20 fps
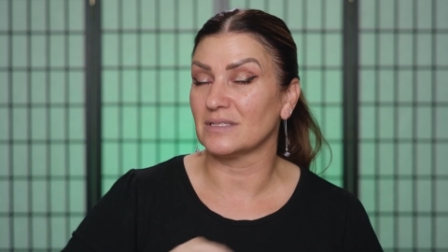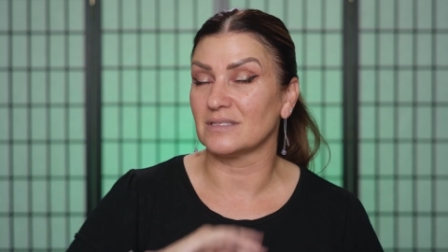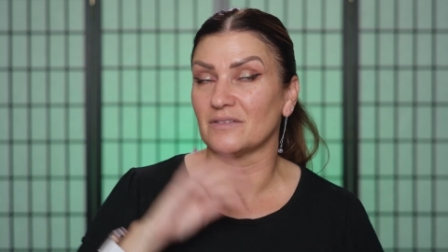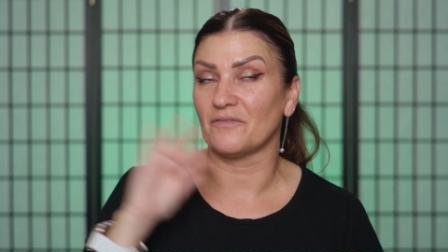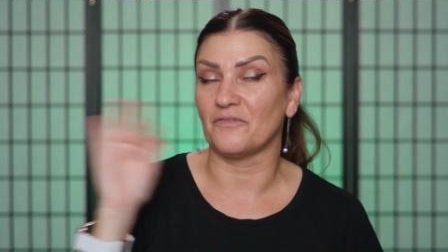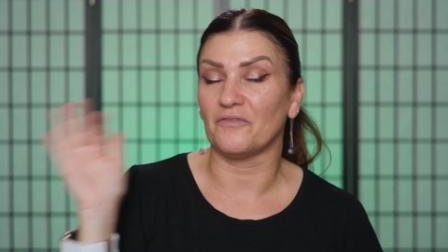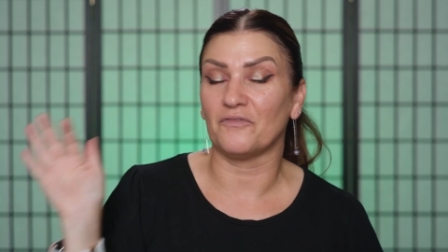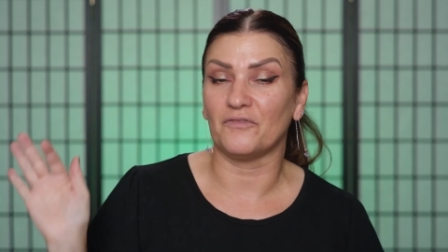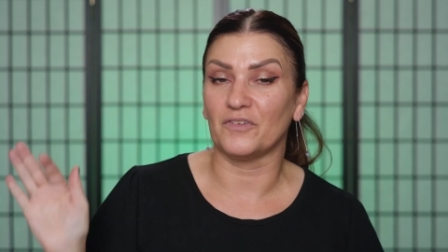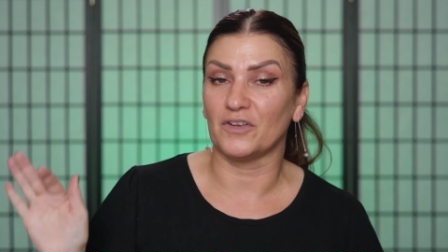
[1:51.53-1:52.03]
it's a
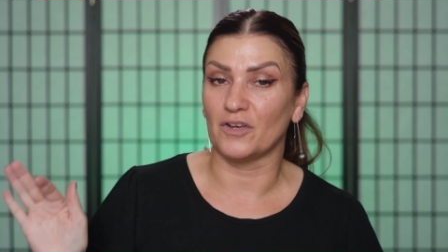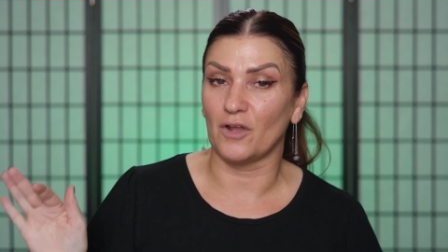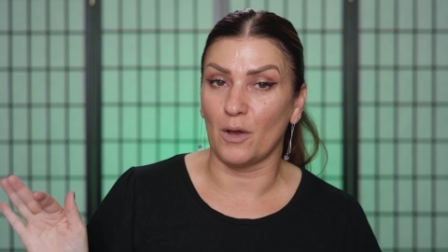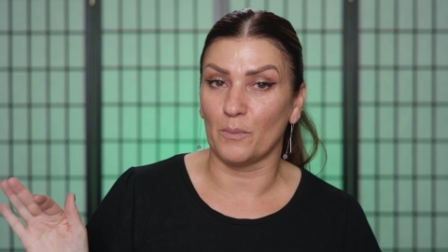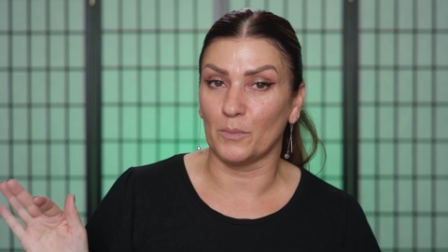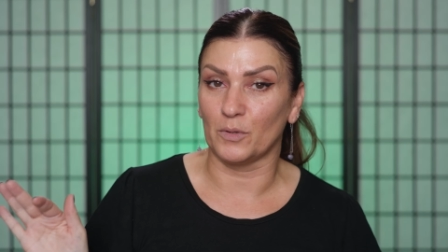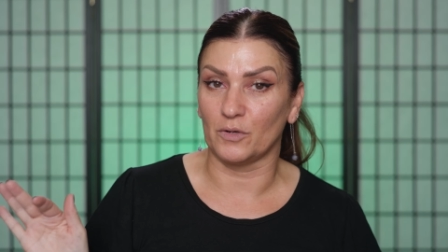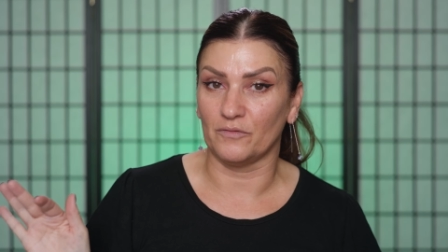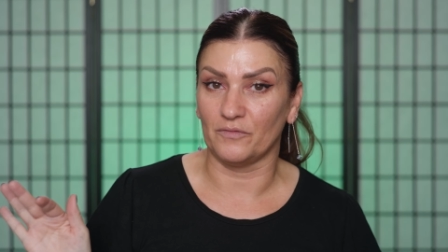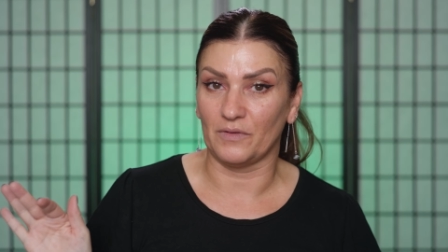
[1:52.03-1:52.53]

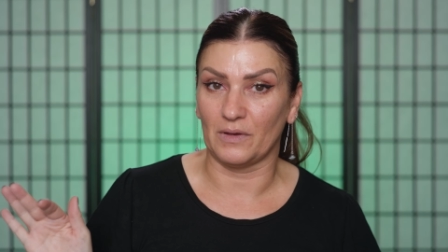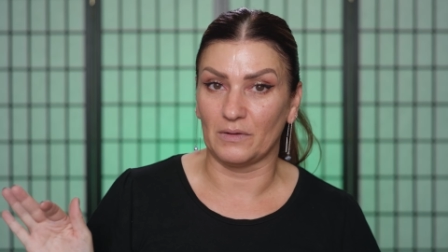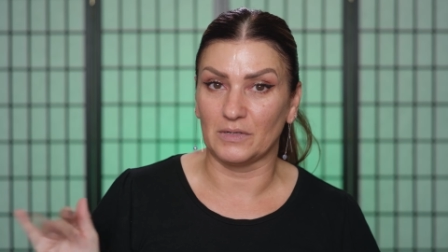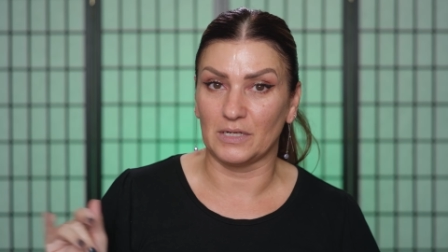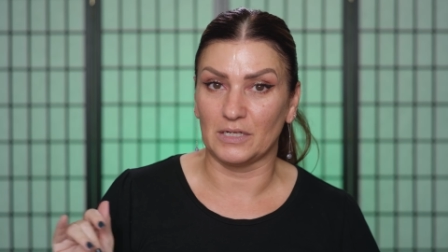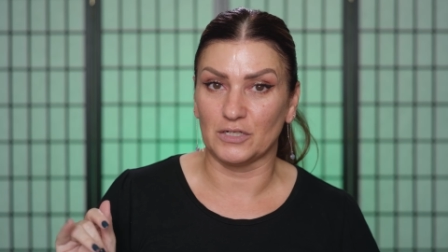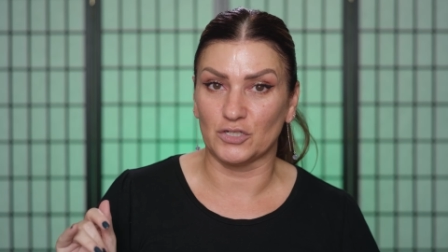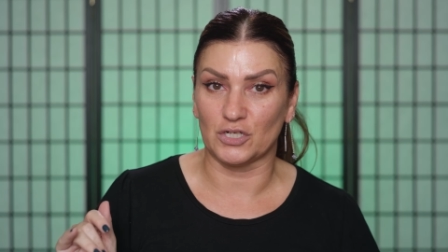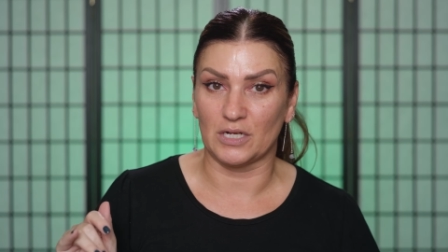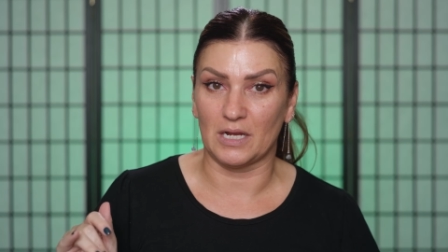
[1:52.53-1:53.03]
phenomenal
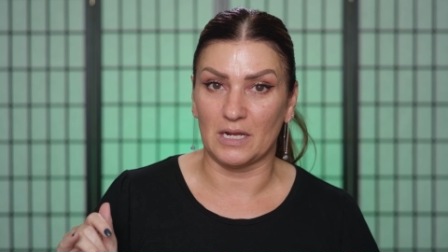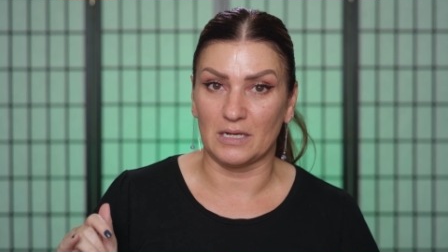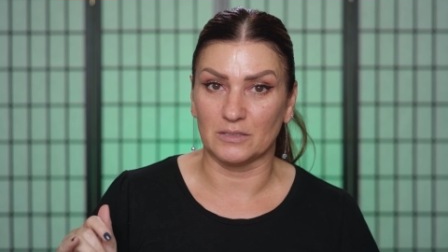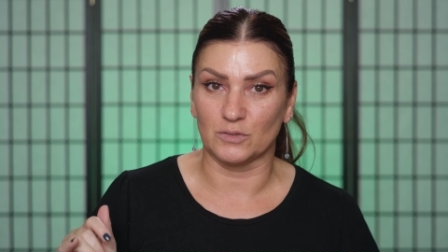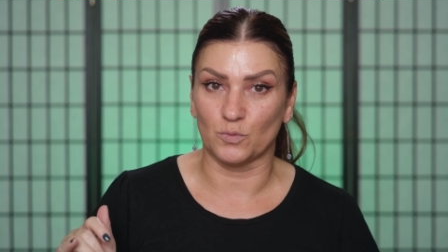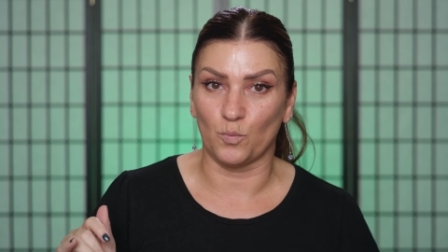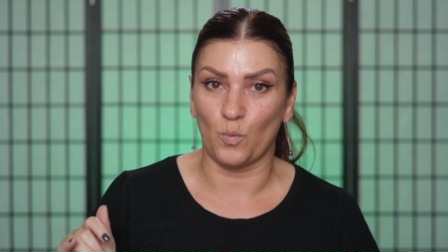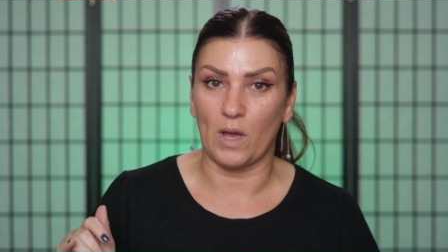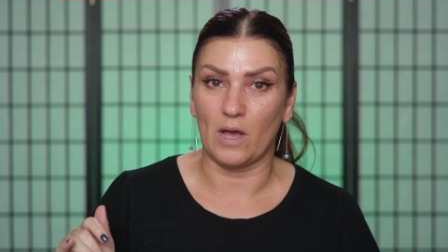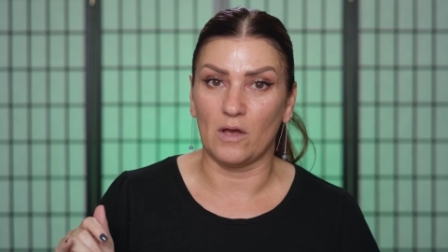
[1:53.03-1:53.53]
foundation
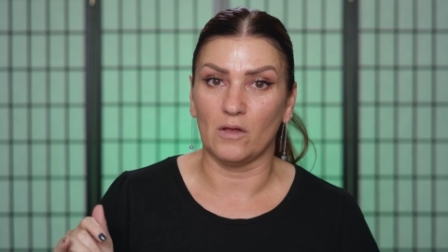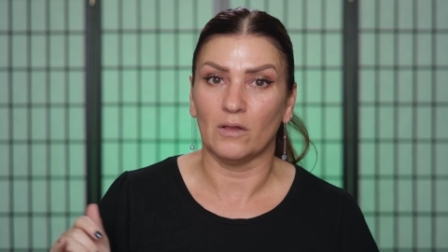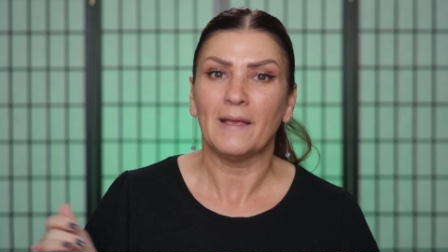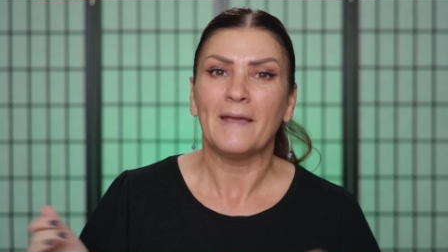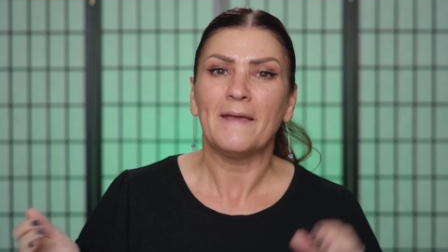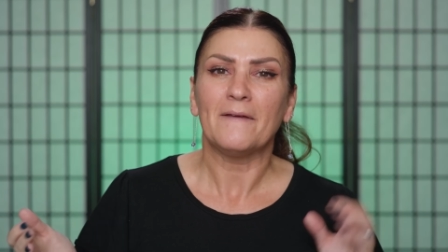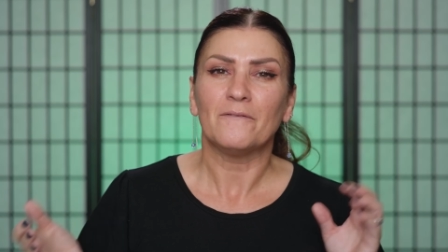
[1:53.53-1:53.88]
as well.